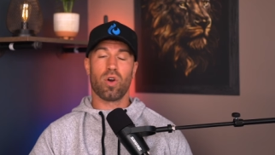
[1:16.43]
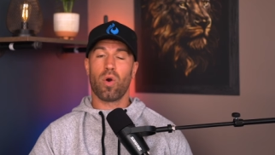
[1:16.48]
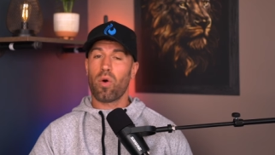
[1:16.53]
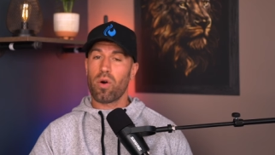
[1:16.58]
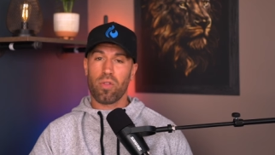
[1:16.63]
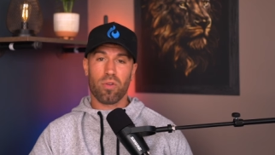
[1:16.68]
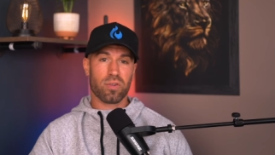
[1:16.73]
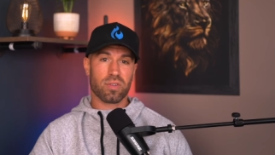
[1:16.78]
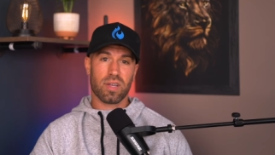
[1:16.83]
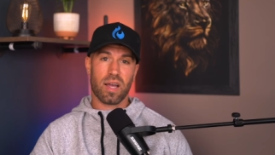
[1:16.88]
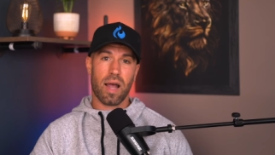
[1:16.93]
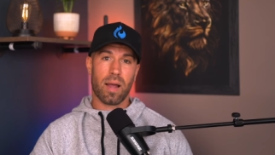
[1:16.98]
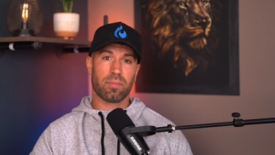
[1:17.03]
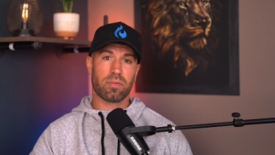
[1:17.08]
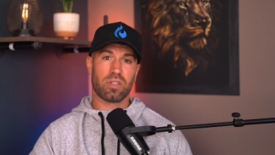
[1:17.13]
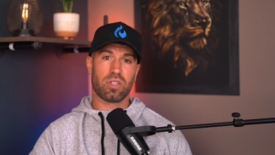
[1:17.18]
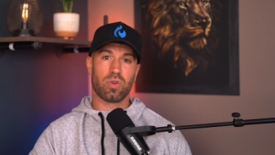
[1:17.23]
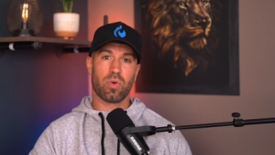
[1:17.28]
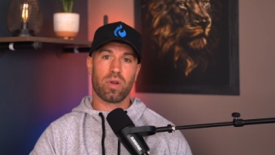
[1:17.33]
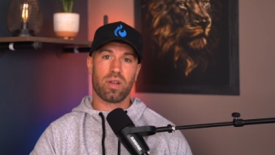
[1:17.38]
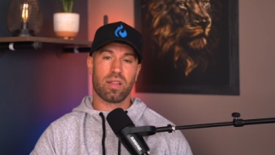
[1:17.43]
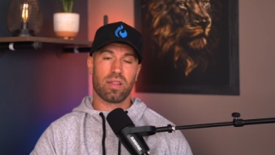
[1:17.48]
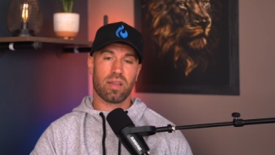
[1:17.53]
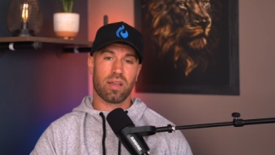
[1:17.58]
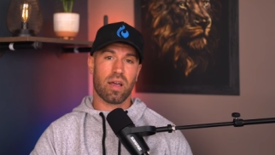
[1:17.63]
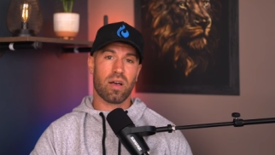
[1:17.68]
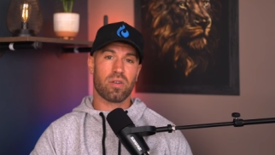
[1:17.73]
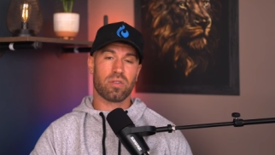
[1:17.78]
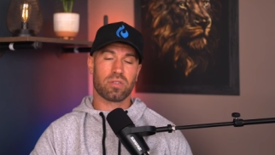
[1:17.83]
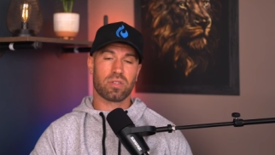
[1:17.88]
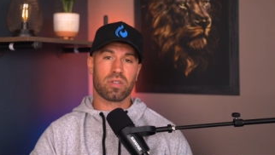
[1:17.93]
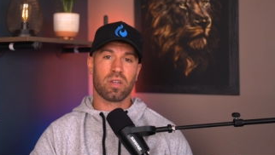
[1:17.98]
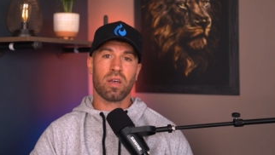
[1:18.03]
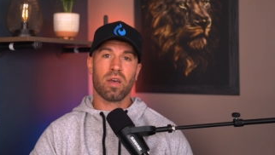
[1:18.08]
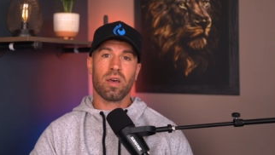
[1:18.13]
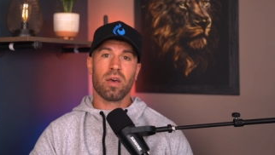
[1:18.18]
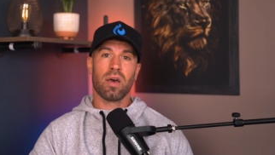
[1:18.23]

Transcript: no other time to do anything else.